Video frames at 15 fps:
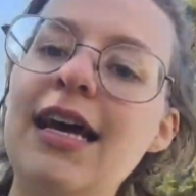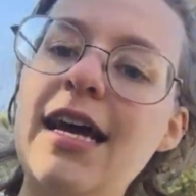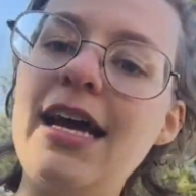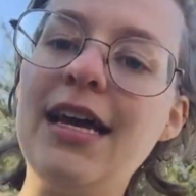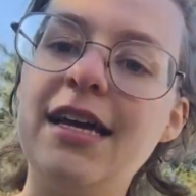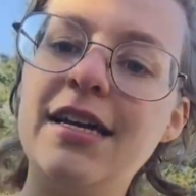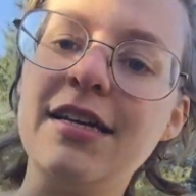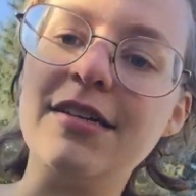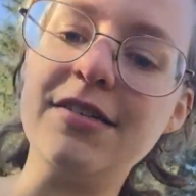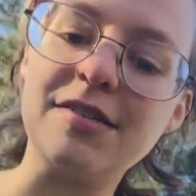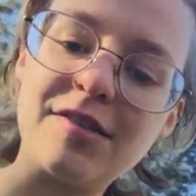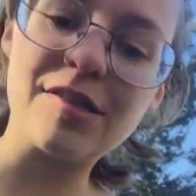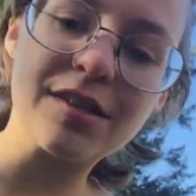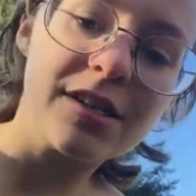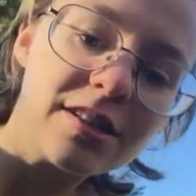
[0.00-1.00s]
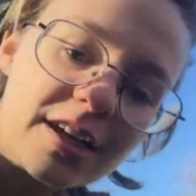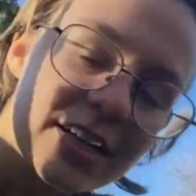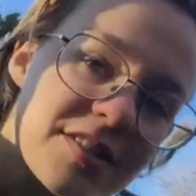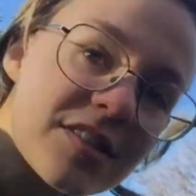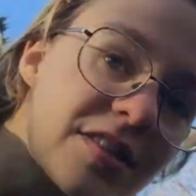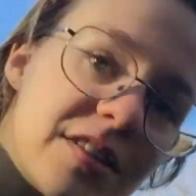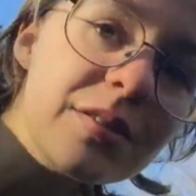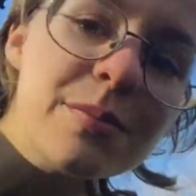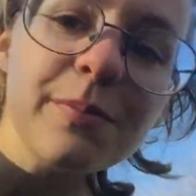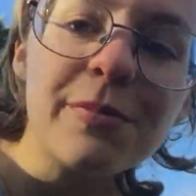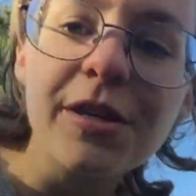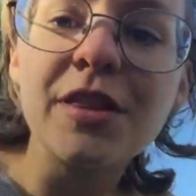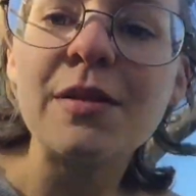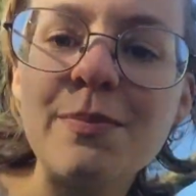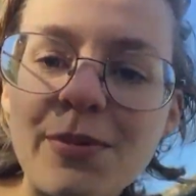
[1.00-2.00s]
and collect them,
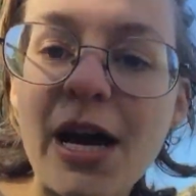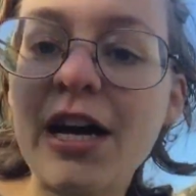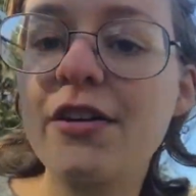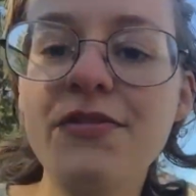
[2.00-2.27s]
bring them back.